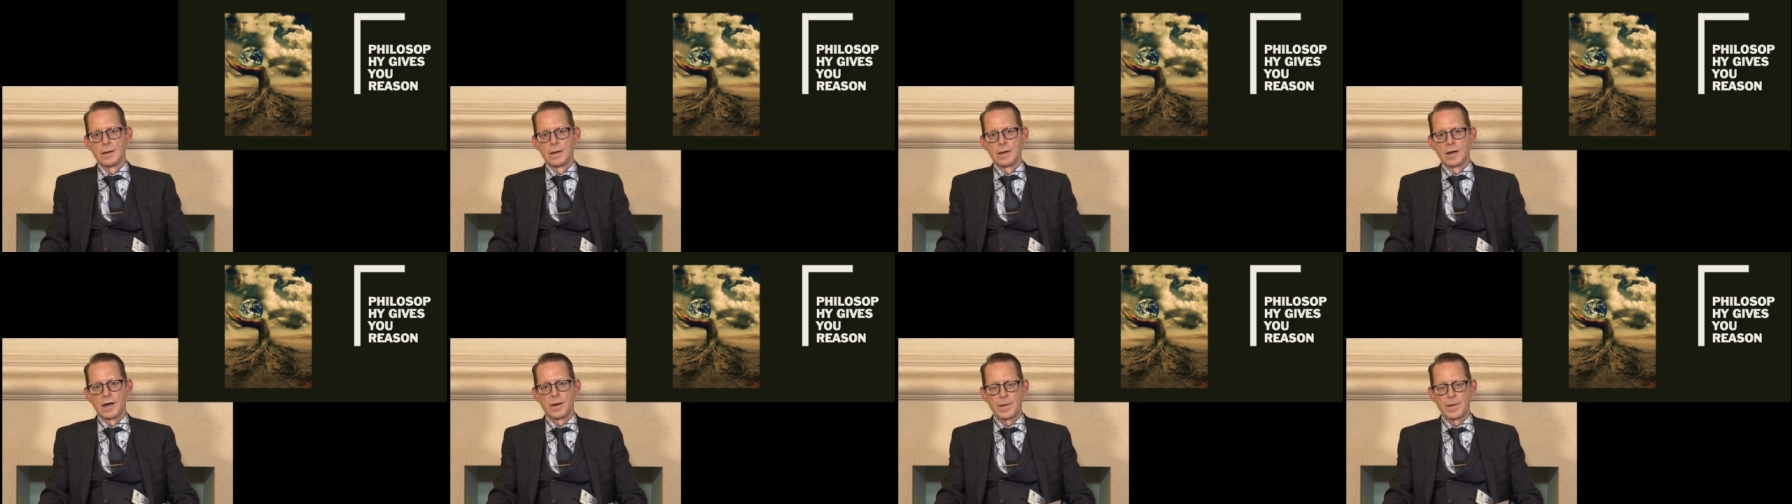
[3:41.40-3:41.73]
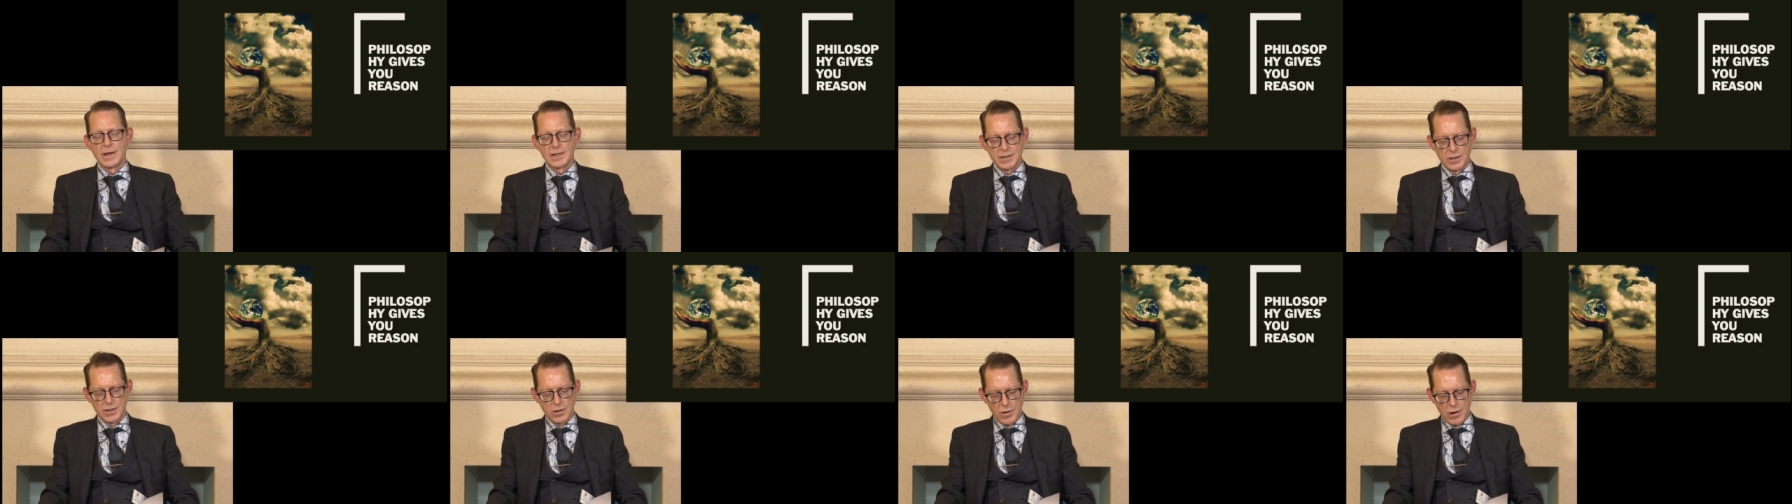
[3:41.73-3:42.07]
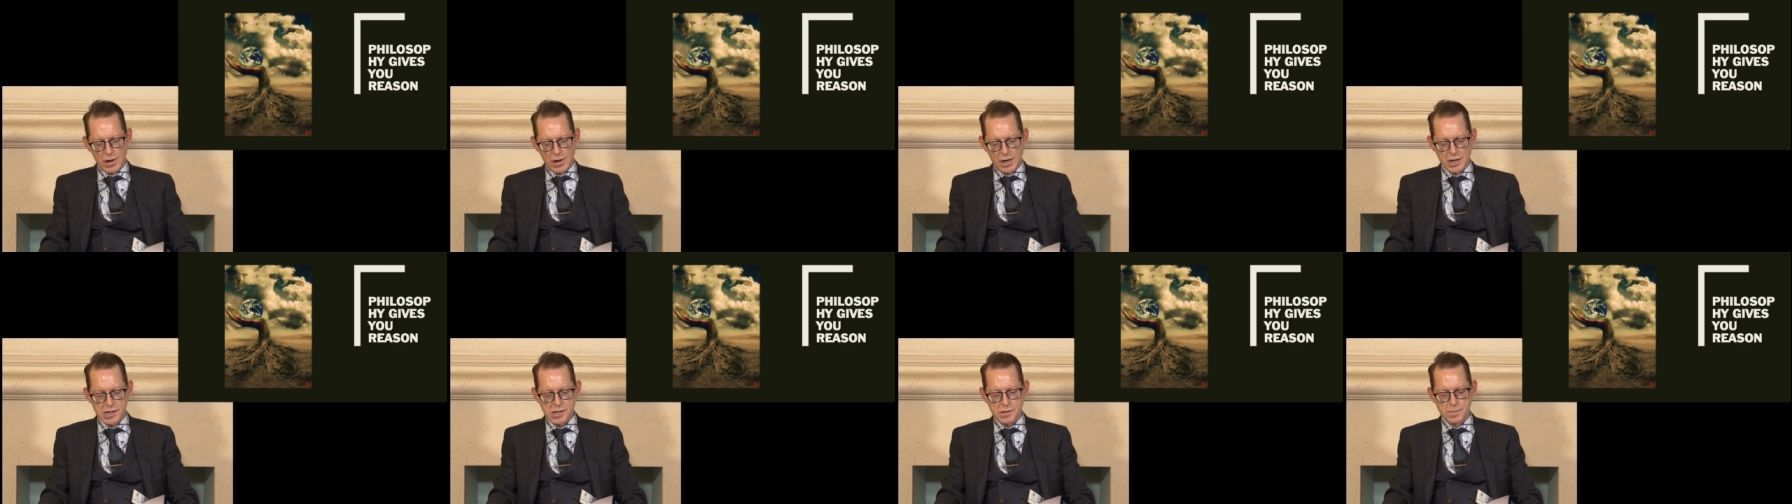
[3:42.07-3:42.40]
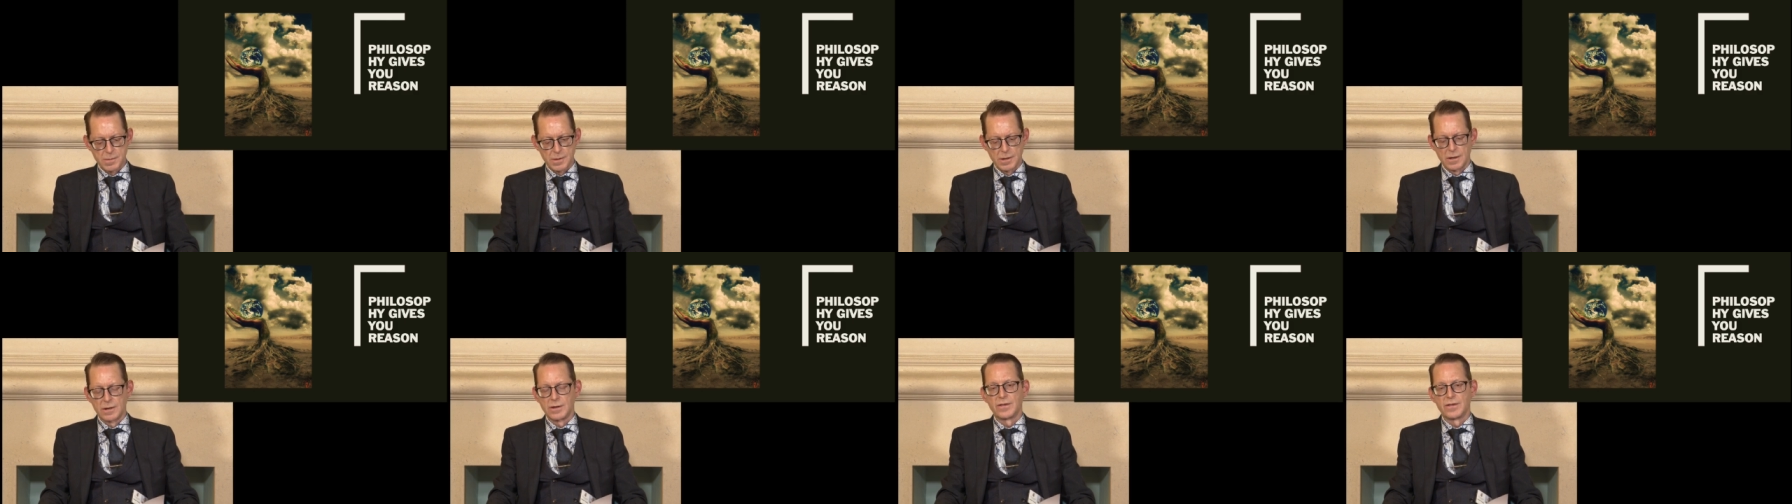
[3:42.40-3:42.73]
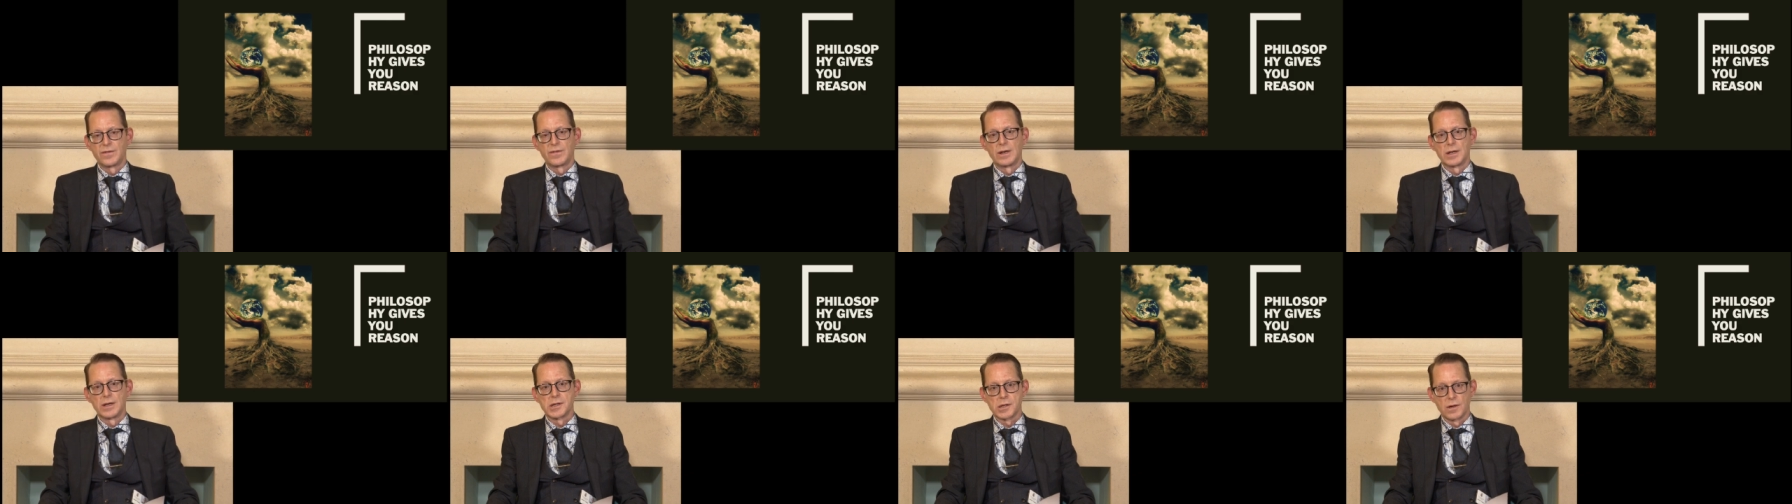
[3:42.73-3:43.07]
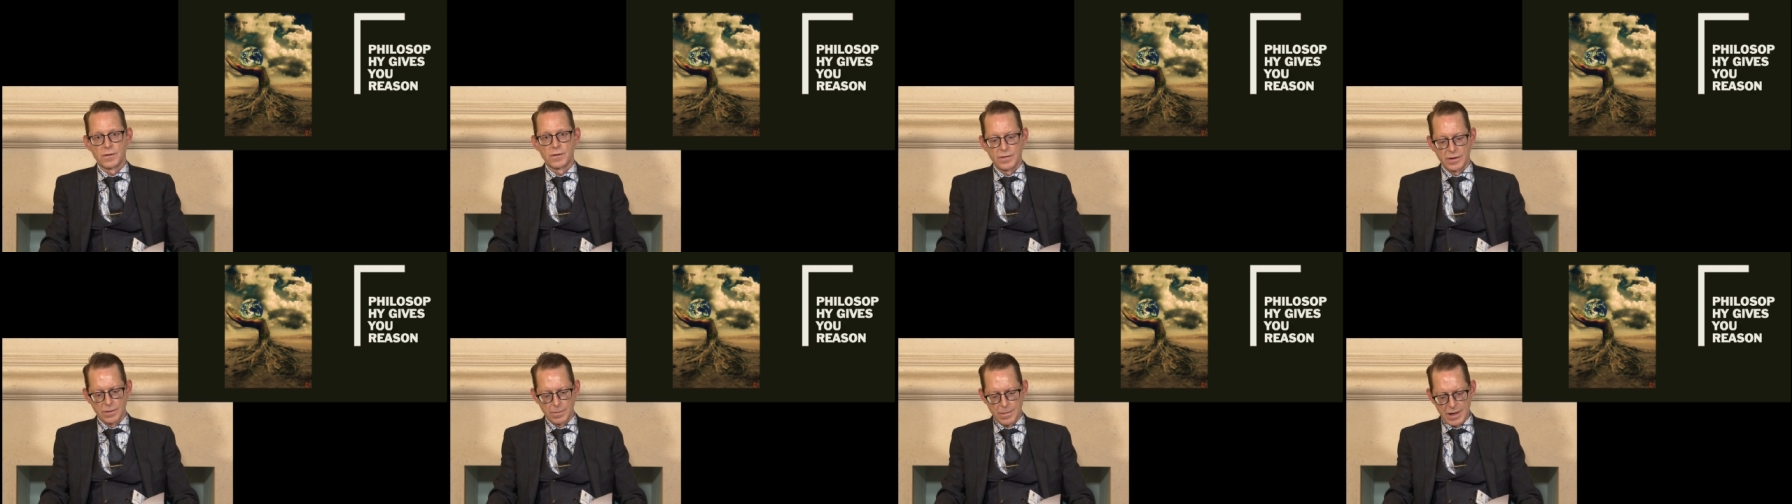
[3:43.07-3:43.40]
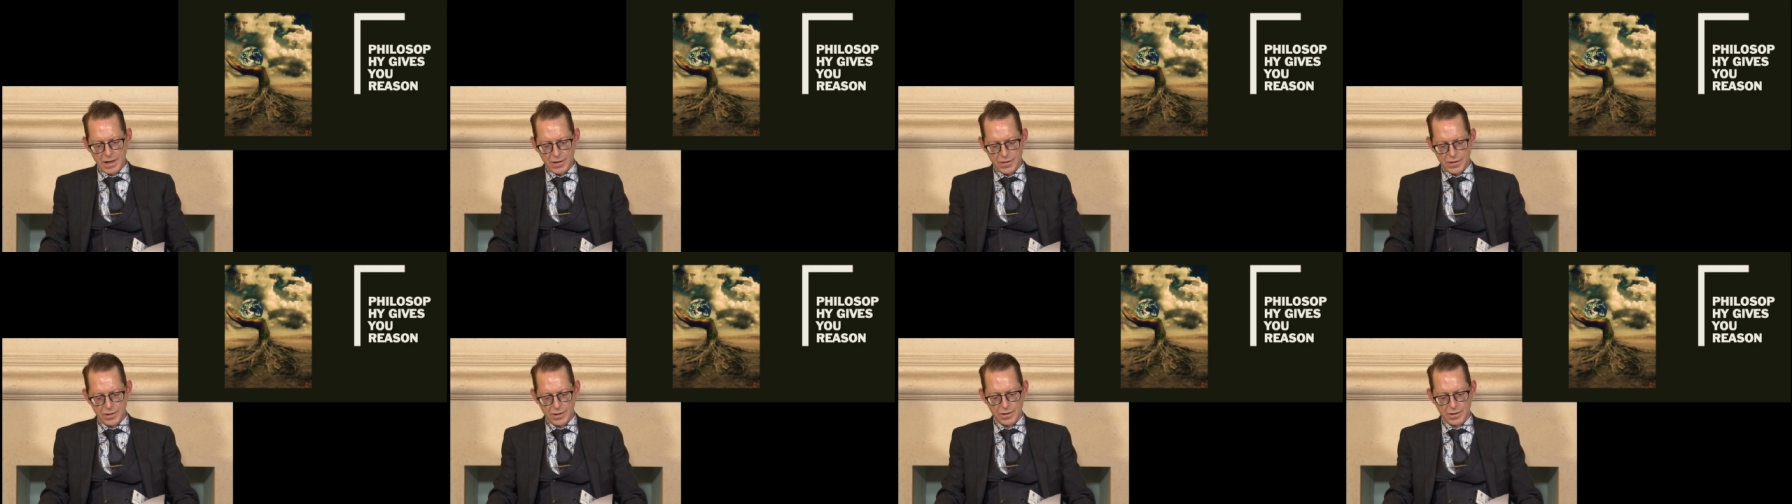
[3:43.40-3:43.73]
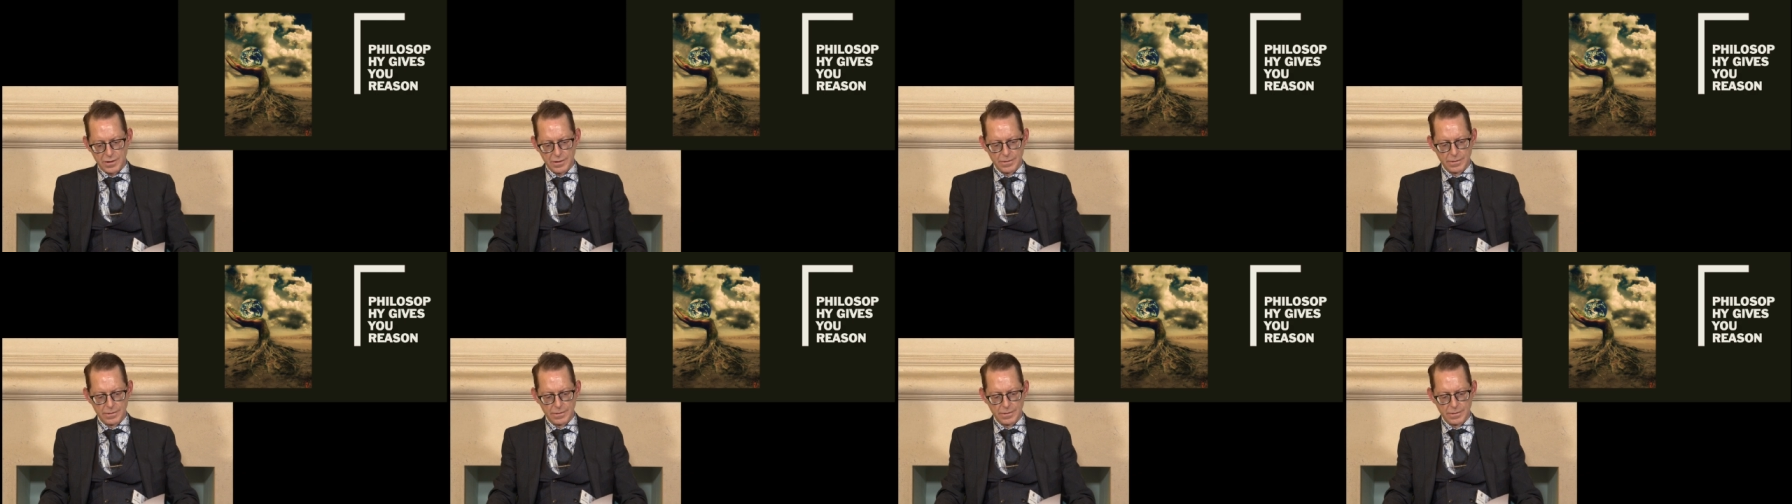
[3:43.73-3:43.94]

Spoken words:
A better grasp of the philosophic method